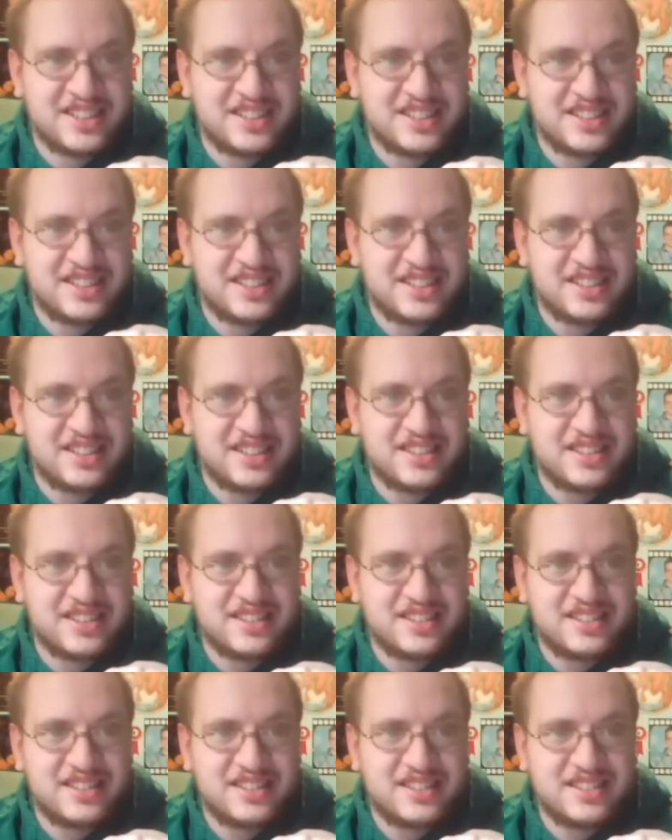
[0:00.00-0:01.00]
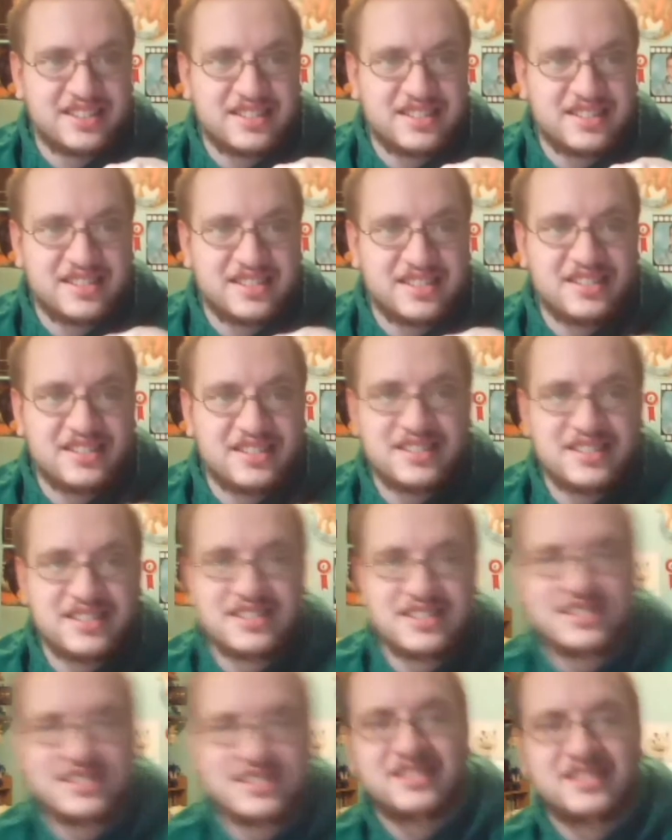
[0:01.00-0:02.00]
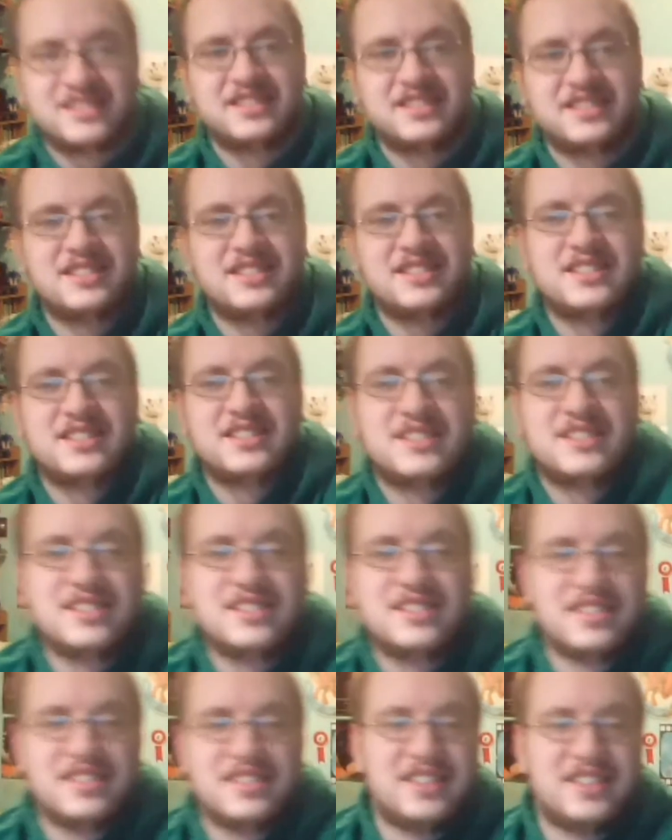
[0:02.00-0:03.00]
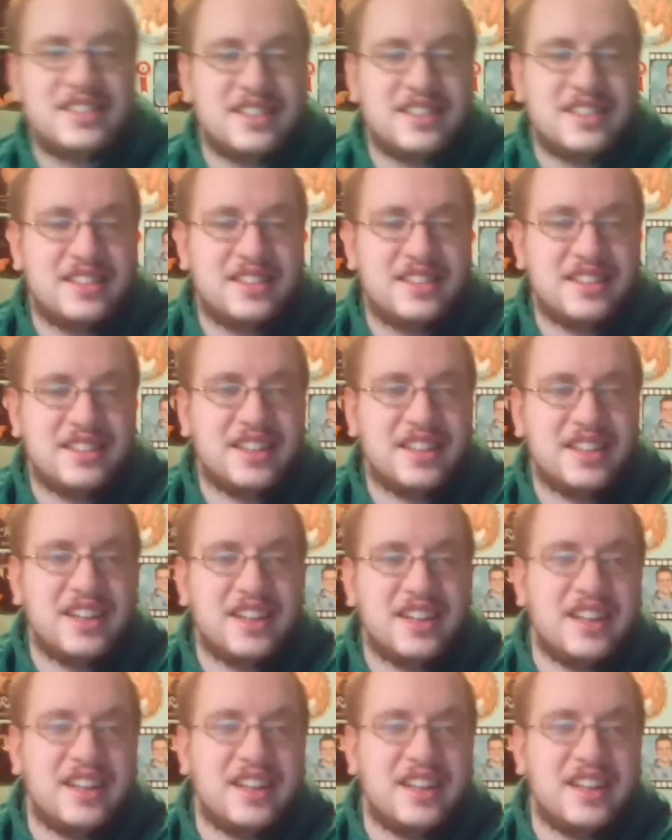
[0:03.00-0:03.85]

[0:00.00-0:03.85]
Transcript: Nothing is said.